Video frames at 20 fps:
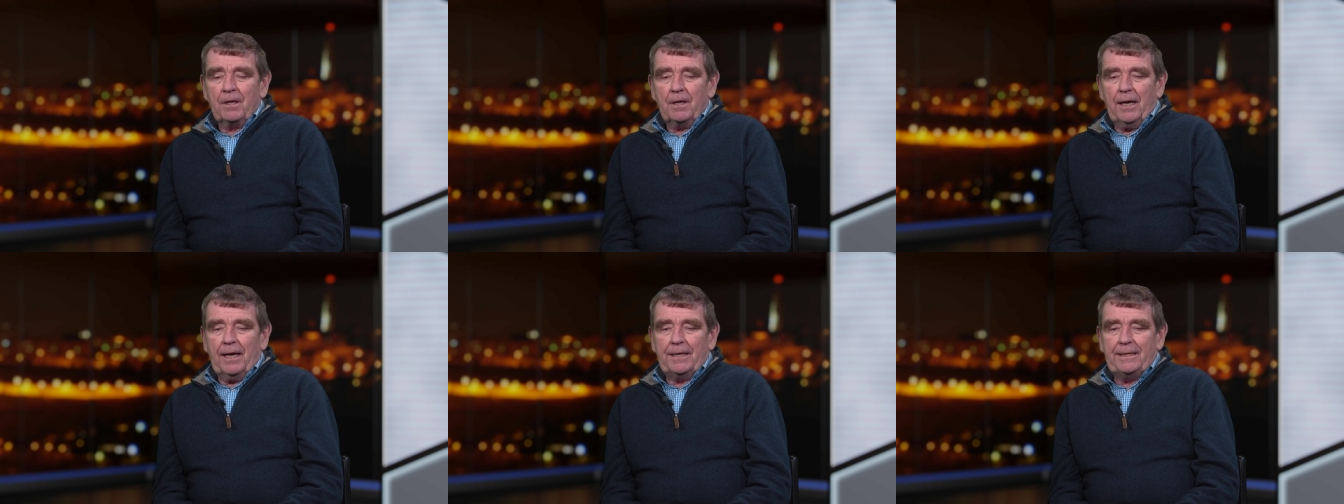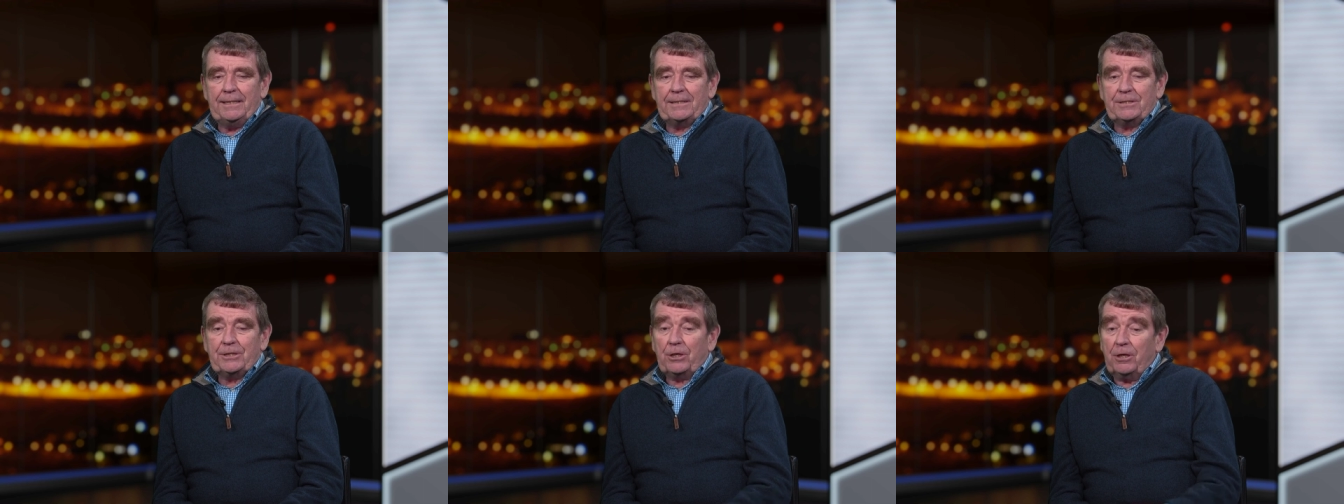And
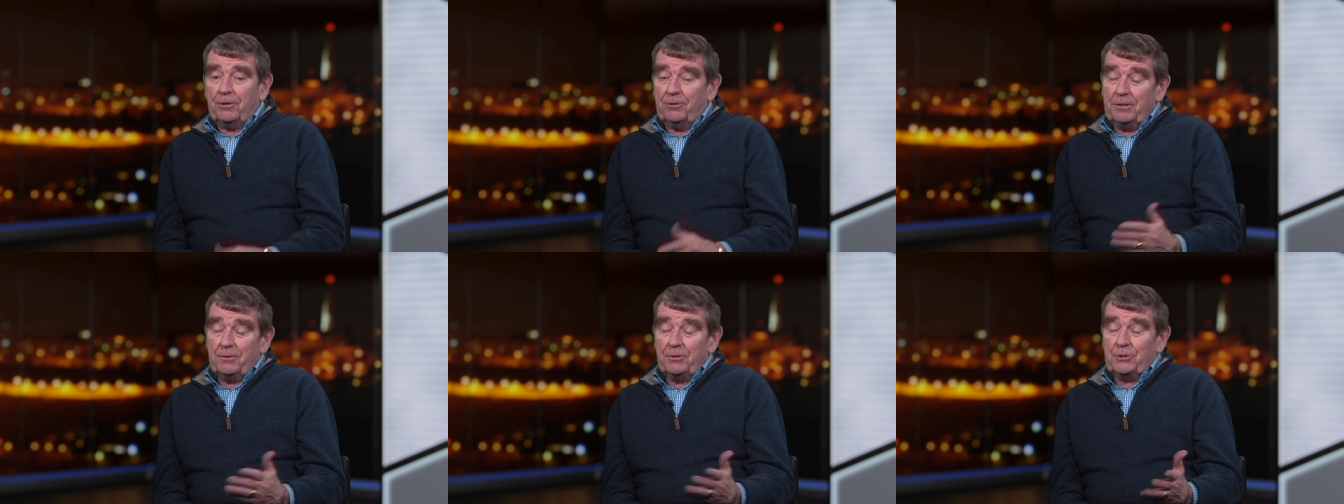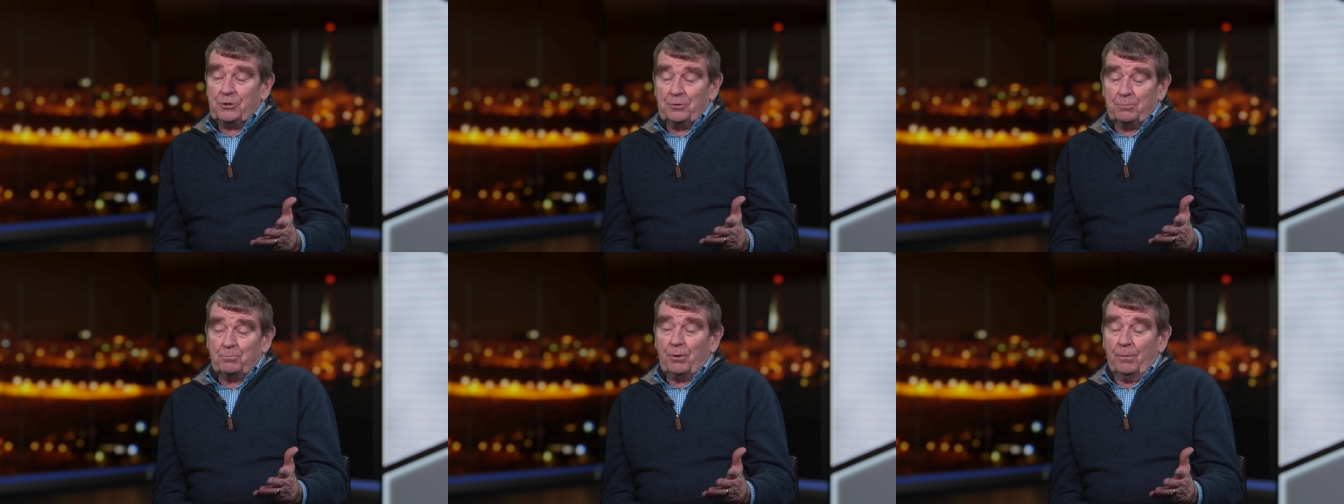he said, I think
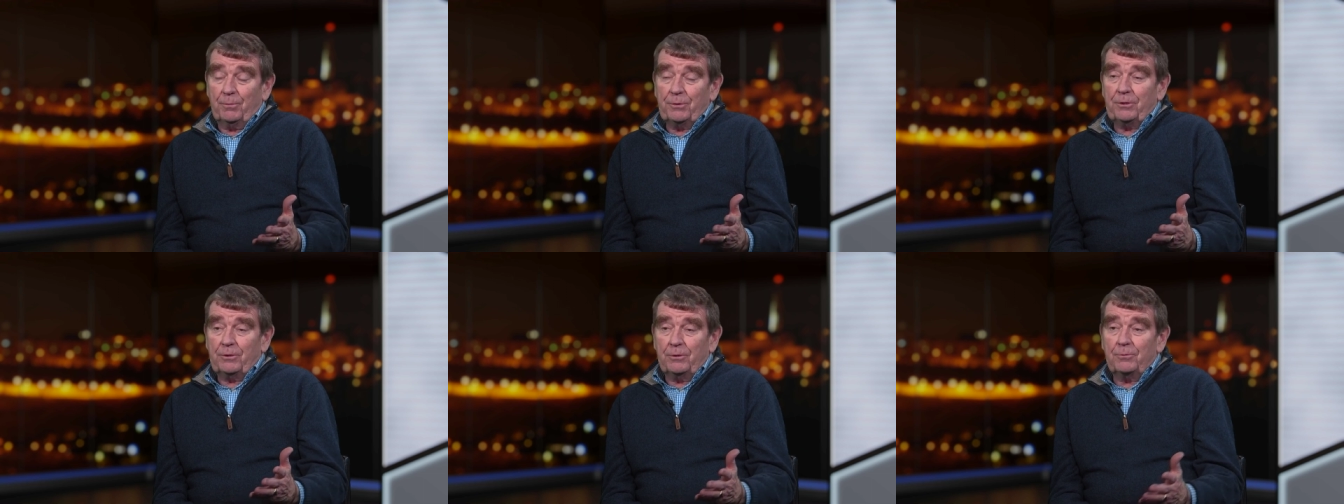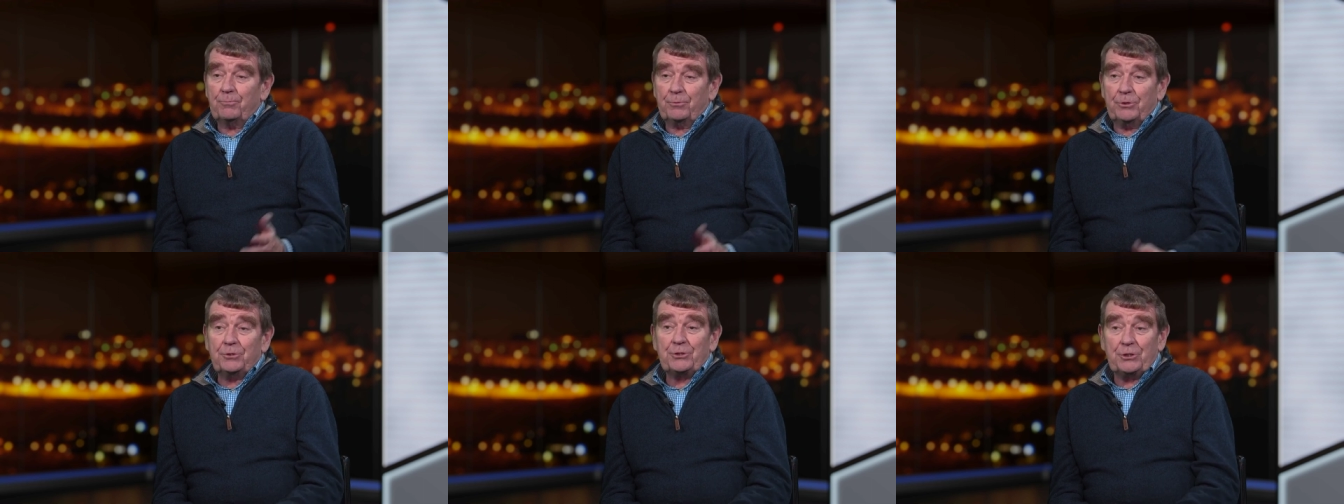this is probably,
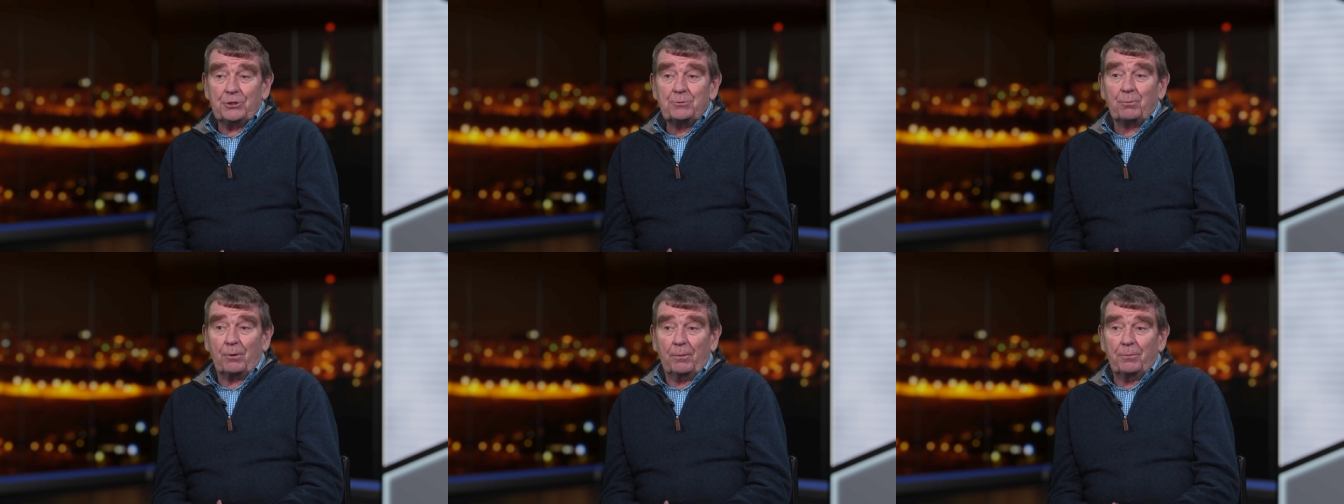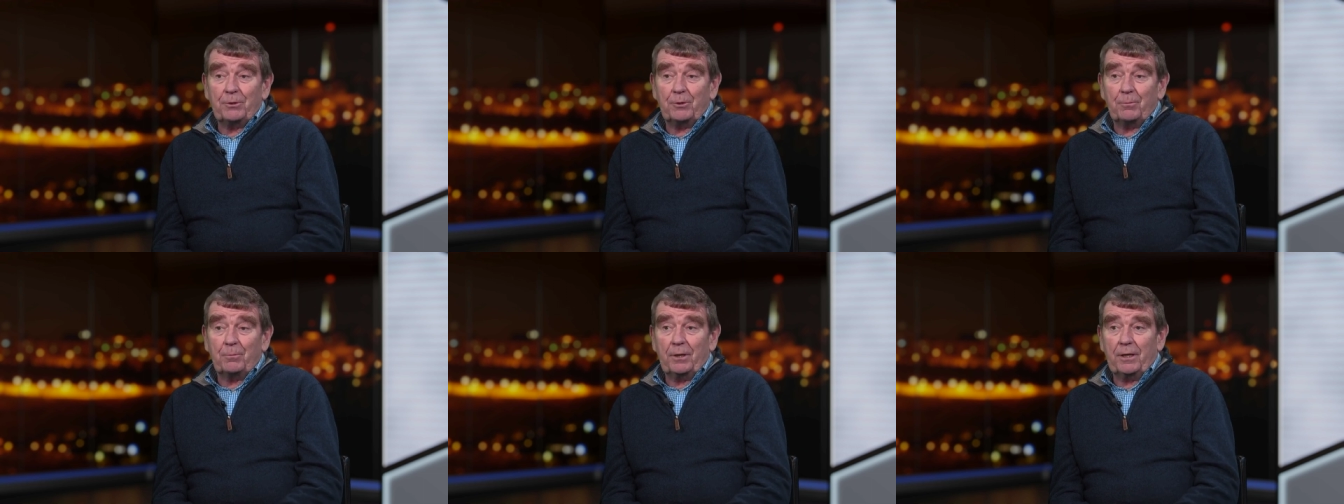this is
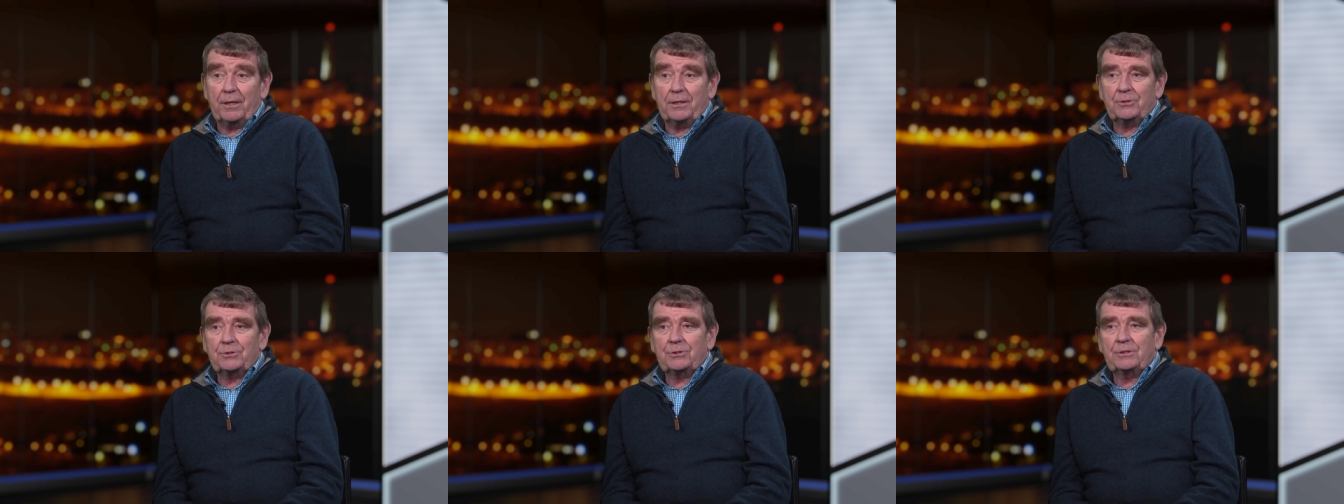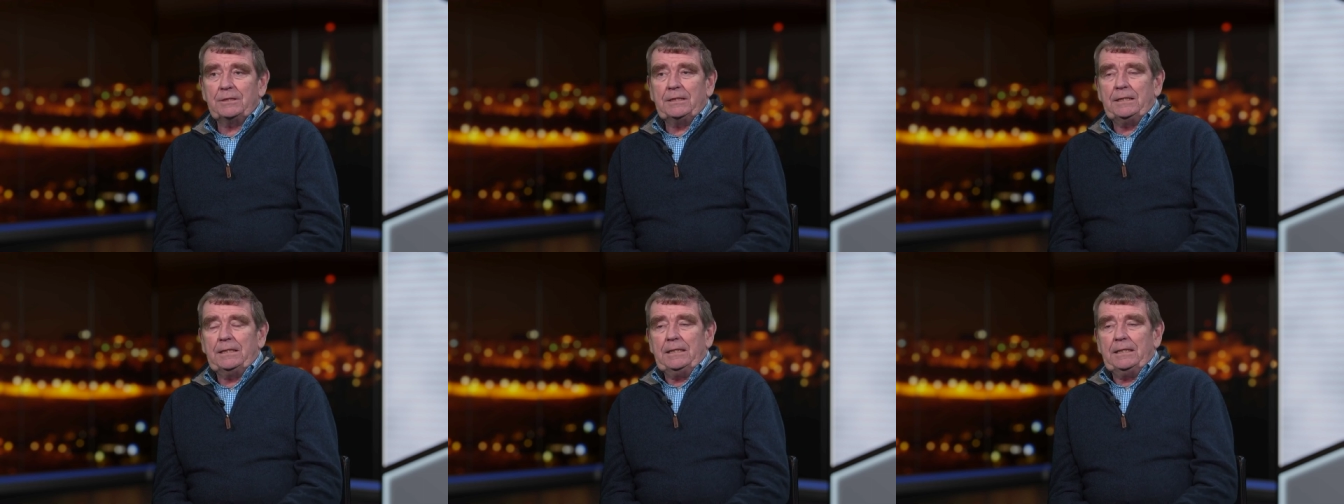probably the place.